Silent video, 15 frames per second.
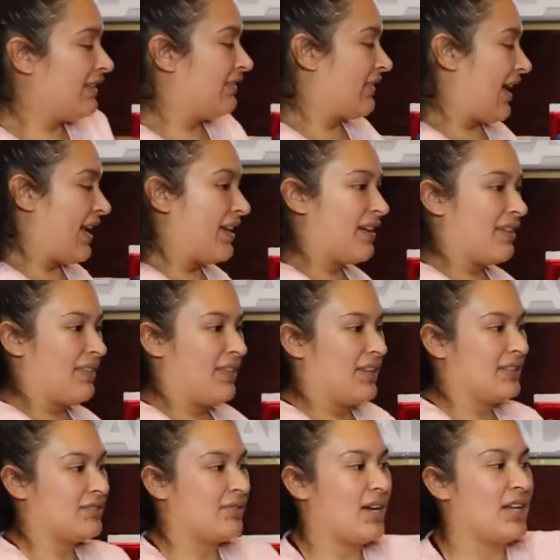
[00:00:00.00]
like
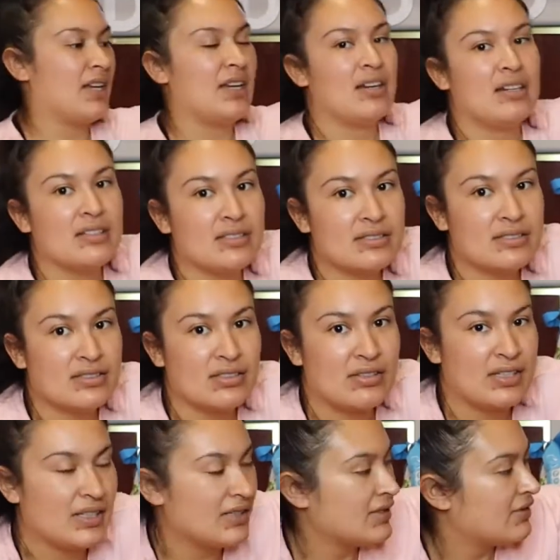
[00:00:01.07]
this right here. So
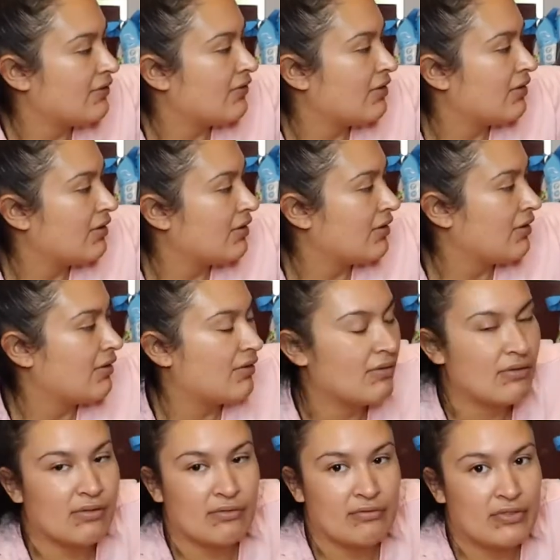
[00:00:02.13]
this
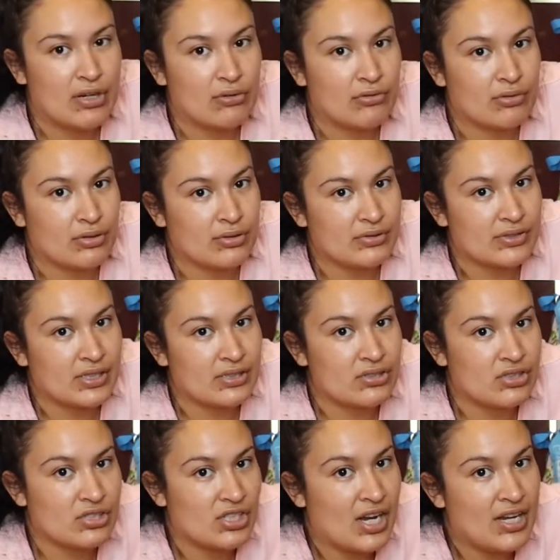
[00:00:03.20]
Velcros
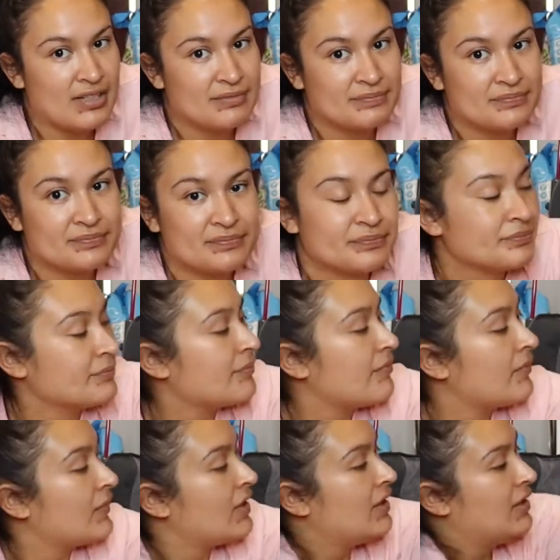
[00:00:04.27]
shut.
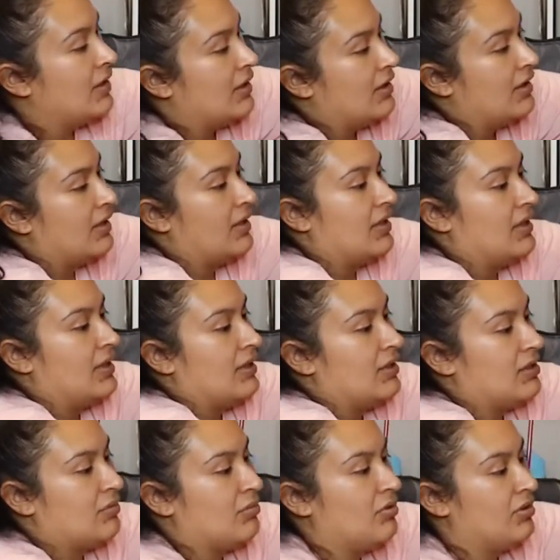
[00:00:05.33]

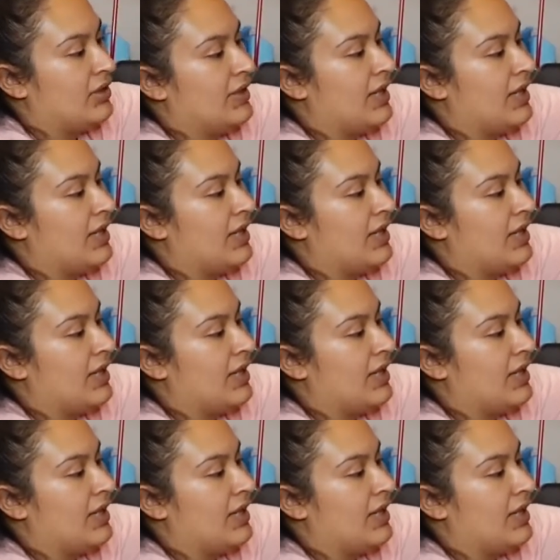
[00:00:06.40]
You pull it